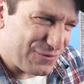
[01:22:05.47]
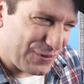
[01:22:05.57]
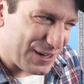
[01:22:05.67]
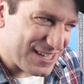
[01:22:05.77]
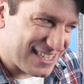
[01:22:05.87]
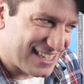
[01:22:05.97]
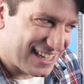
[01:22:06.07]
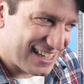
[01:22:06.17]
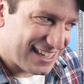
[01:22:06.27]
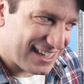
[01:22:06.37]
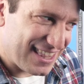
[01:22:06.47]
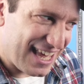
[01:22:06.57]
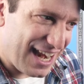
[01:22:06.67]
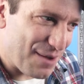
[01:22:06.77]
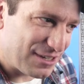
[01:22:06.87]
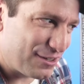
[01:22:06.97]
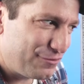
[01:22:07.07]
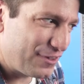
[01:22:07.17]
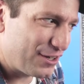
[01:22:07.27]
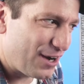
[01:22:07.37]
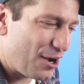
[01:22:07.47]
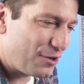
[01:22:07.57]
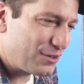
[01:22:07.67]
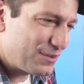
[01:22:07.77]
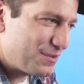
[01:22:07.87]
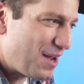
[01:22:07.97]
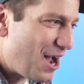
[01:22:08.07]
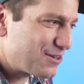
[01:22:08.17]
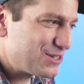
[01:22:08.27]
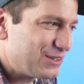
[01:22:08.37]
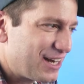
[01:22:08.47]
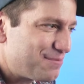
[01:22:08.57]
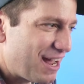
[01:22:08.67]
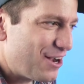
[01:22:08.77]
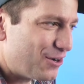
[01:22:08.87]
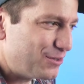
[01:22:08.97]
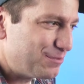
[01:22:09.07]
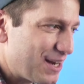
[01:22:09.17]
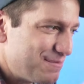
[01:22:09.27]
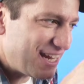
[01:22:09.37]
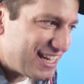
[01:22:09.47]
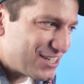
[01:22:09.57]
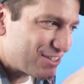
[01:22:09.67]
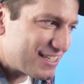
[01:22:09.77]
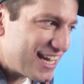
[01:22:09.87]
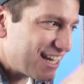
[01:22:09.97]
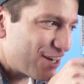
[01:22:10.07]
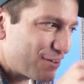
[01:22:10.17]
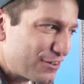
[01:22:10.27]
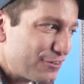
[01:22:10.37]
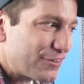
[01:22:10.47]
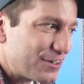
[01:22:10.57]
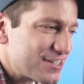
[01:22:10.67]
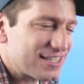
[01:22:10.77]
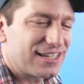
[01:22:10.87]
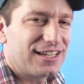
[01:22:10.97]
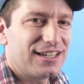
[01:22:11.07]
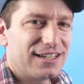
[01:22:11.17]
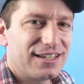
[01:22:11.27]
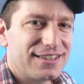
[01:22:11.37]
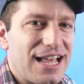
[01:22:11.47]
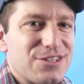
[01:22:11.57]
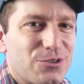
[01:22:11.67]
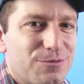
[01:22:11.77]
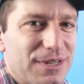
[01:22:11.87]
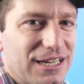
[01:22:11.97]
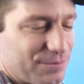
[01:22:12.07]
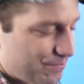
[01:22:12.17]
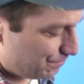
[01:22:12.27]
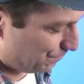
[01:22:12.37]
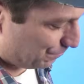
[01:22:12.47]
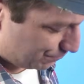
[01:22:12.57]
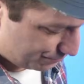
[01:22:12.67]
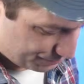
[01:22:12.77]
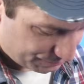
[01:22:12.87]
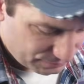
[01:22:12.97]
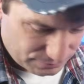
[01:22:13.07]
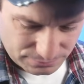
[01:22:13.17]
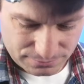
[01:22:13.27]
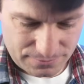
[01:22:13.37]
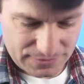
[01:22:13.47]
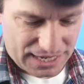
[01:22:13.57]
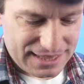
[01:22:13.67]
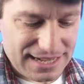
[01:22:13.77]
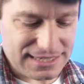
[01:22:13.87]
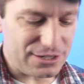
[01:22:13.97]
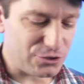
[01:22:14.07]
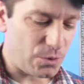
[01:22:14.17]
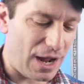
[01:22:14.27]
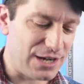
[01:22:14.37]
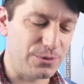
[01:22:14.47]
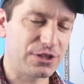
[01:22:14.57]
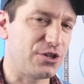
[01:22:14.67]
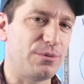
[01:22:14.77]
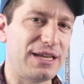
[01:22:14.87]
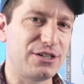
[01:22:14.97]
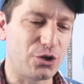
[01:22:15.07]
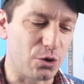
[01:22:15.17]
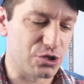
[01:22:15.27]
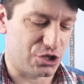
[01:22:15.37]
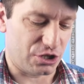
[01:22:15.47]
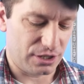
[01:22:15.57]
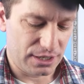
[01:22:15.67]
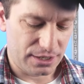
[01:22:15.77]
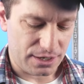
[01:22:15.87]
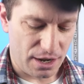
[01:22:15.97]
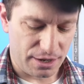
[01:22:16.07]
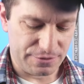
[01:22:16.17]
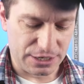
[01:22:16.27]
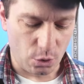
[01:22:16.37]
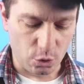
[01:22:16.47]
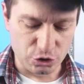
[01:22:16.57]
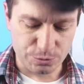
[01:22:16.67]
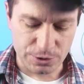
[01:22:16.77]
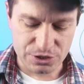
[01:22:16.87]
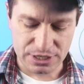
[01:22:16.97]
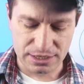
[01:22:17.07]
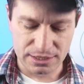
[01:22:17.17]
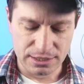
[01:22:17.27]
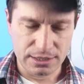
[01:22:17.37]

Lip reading: it first. And then I'm going to figure out how to do it on my own, but I'm making sure to take care of you first. That sort of meaning. And that's intertwined with Korean culture of an older person